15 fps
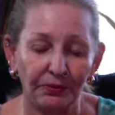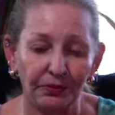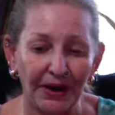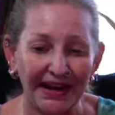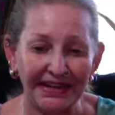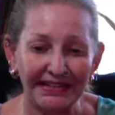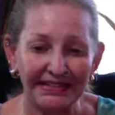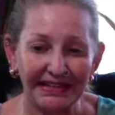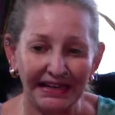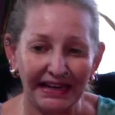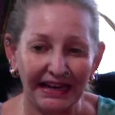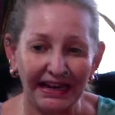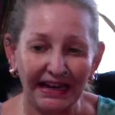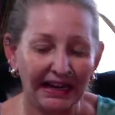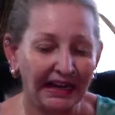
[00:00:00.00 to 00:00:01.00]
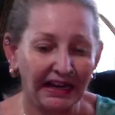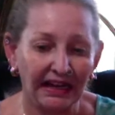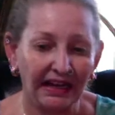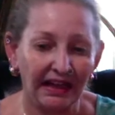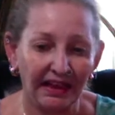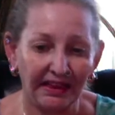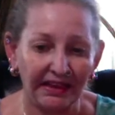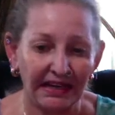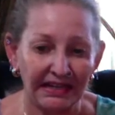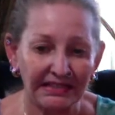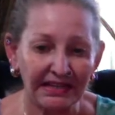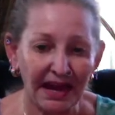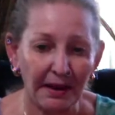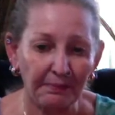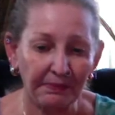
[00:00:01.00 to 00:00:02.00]
raising things
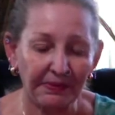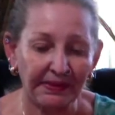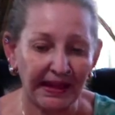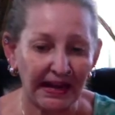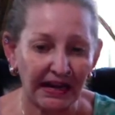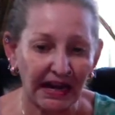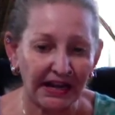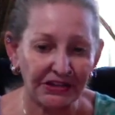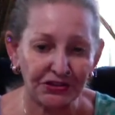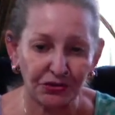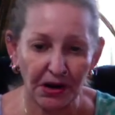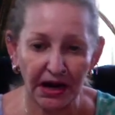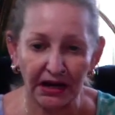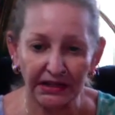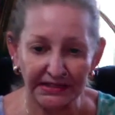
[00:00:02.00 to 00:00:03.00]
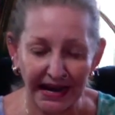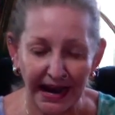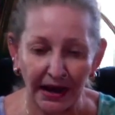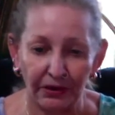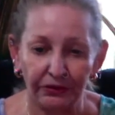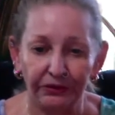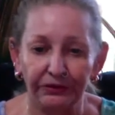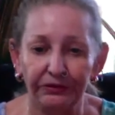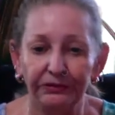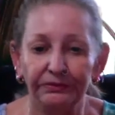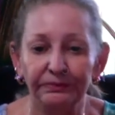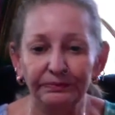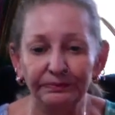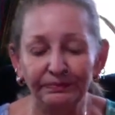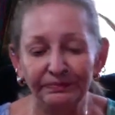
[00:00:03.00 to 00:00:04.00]
up, they got drugged down.
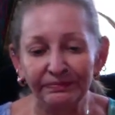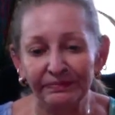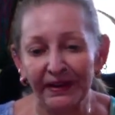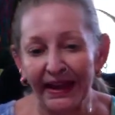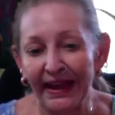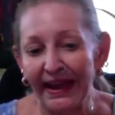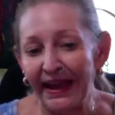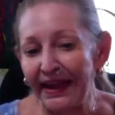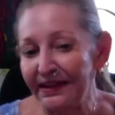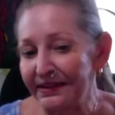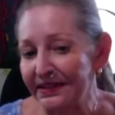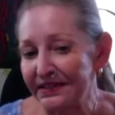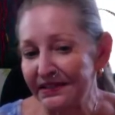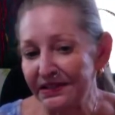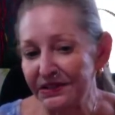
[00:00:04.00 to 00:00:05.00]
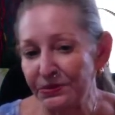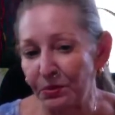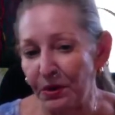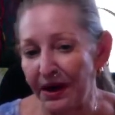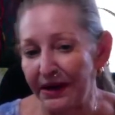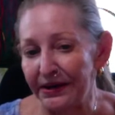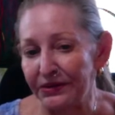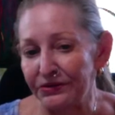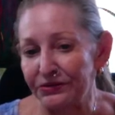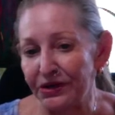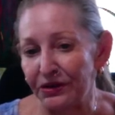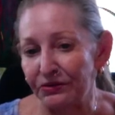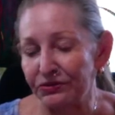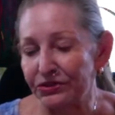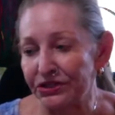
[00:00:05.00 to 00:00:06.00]
And this is why you
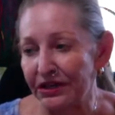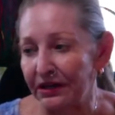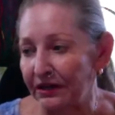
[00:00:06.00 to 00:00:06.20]
don't,